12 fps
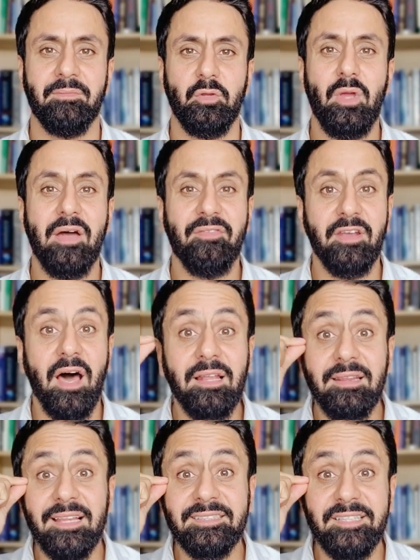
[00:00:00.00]
You have an
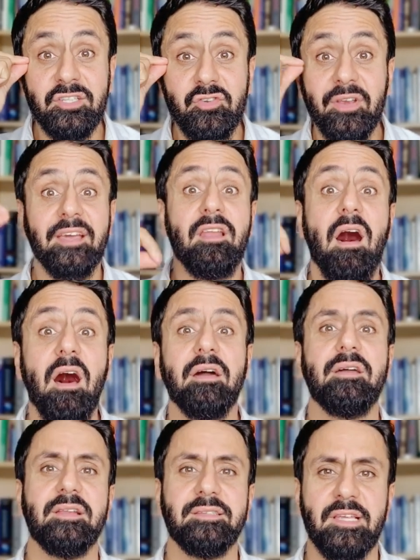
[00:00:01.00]
Allah-centric and
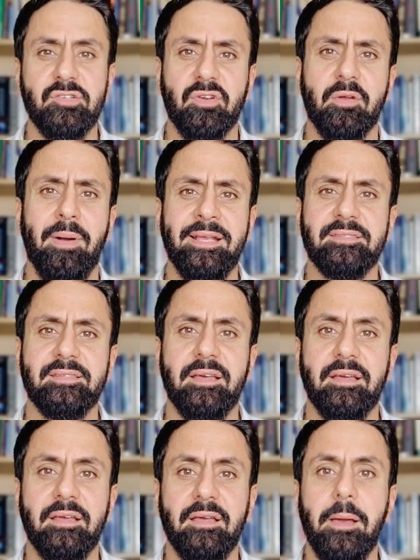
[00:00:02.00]
Akhirah-centric mindset